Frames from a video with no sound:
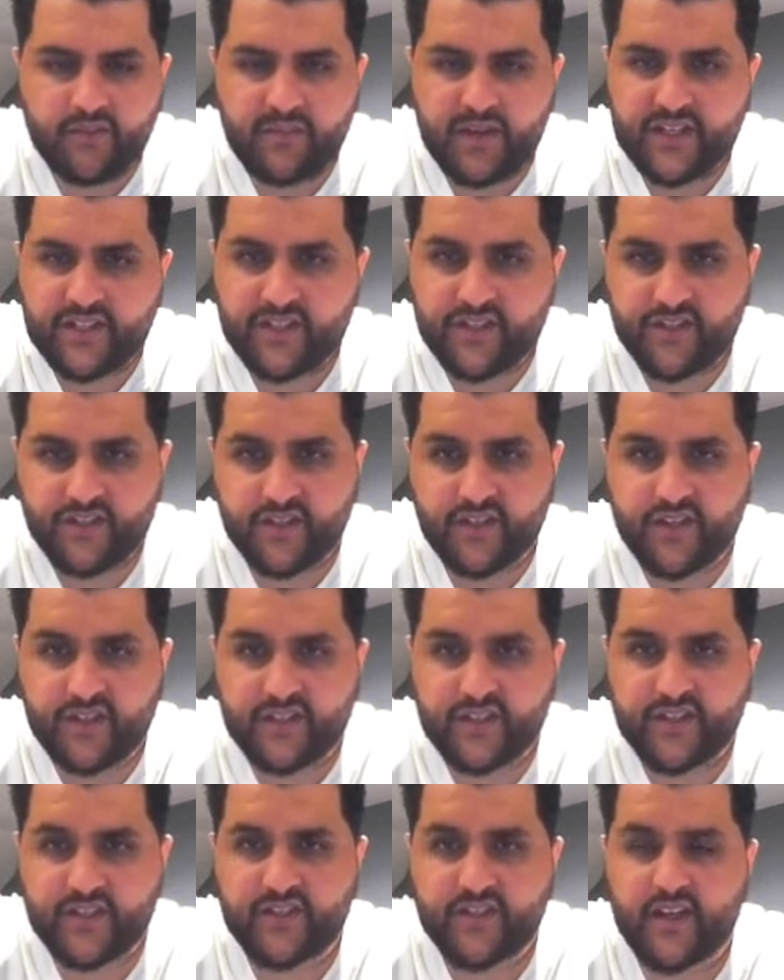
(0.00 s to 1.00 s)
Manchester
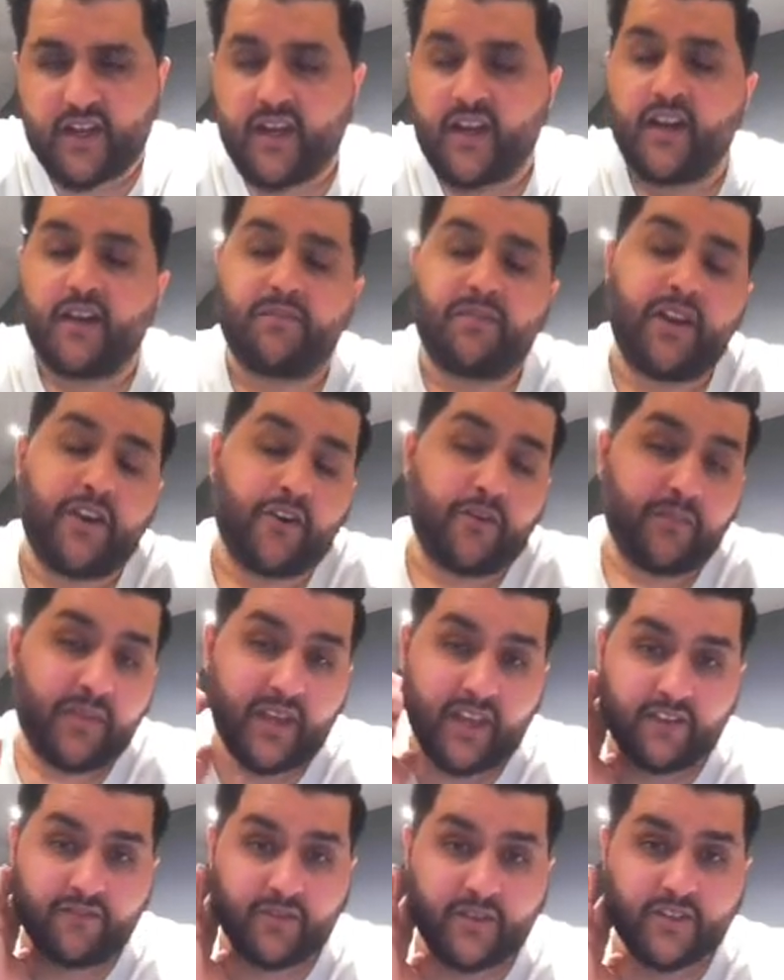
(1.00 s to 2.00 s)
United player I'm
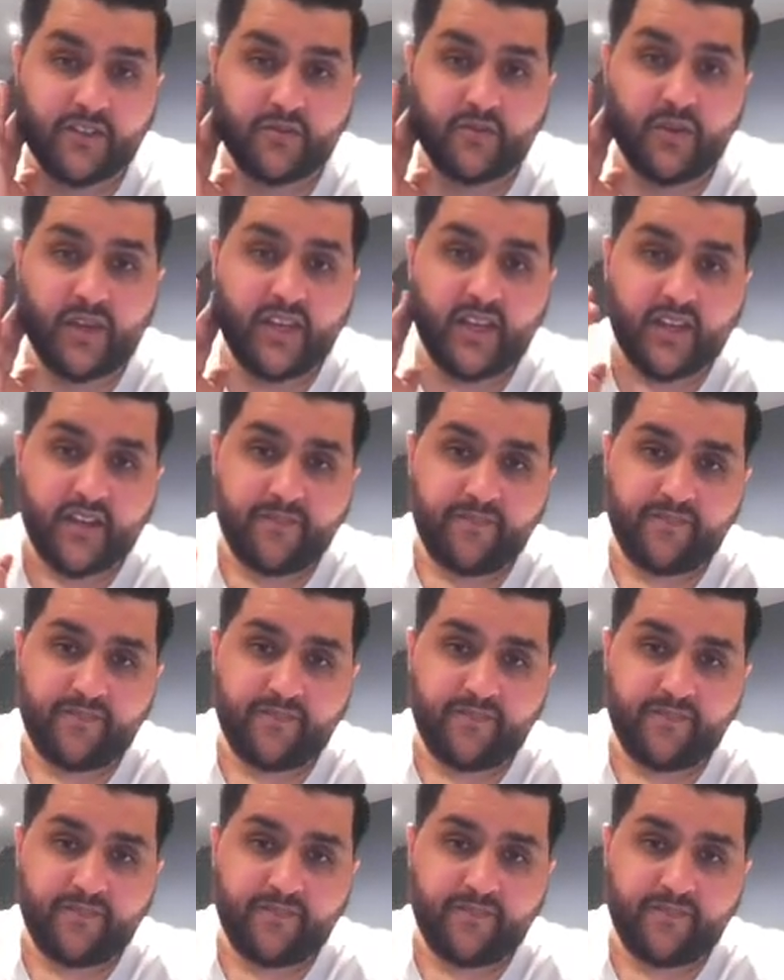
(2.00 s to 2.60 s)
picking for this week,